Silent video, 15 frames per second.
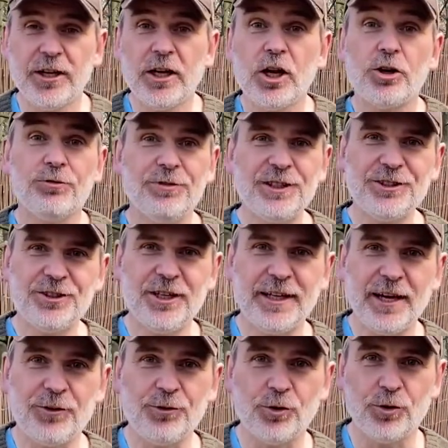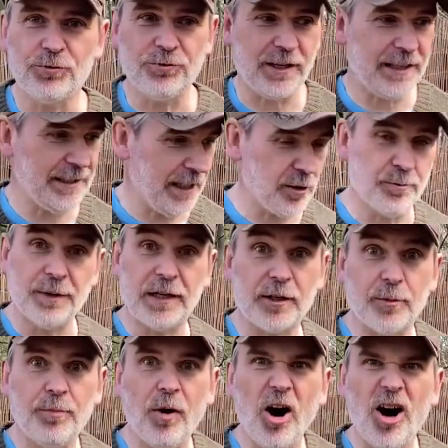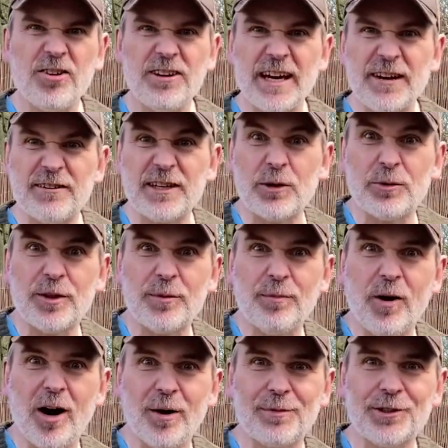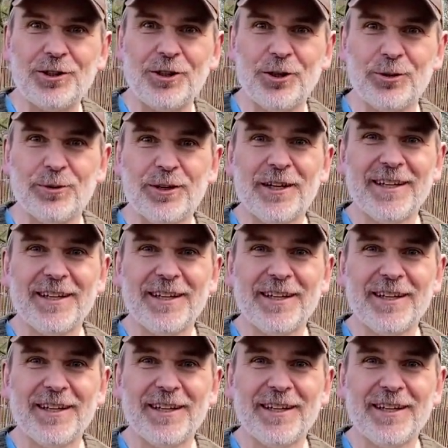Originally I thought, right, I can build a bar area with a barbecue,